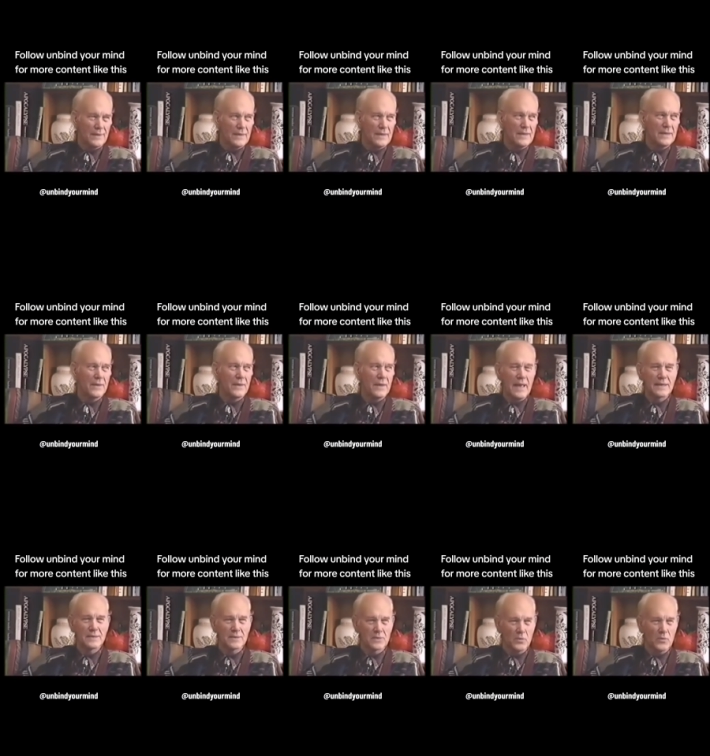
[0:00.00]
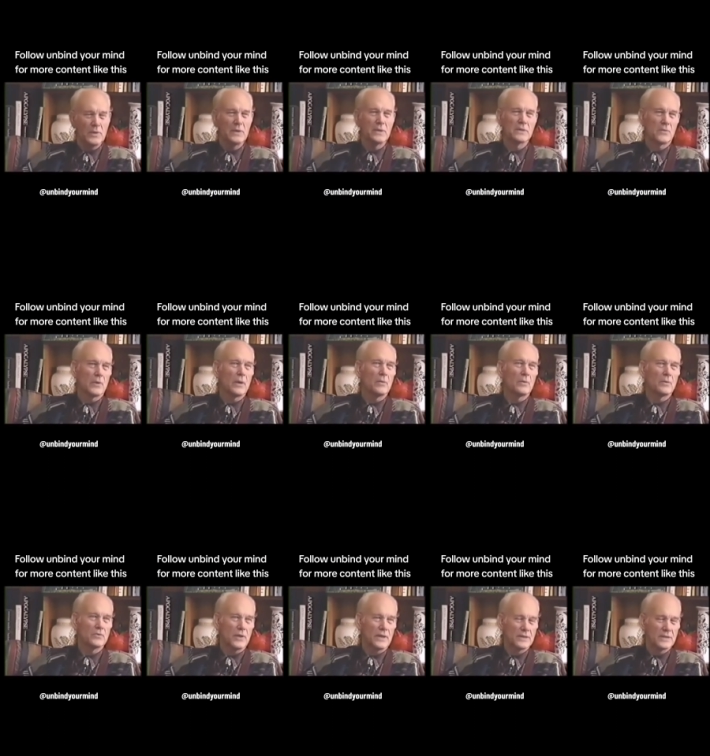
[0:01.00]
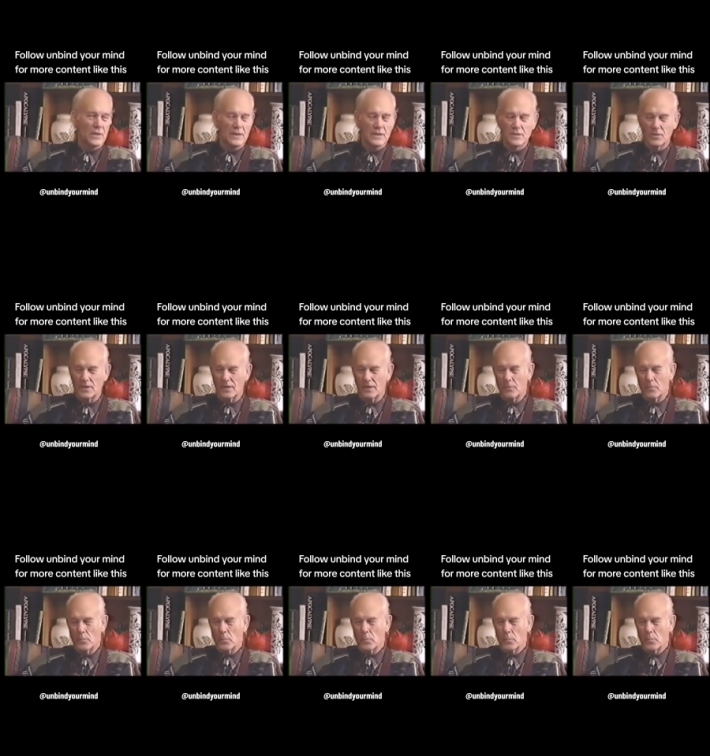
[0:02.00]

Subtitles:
needed on axles of wheels and railroad trains and all that sort of thing,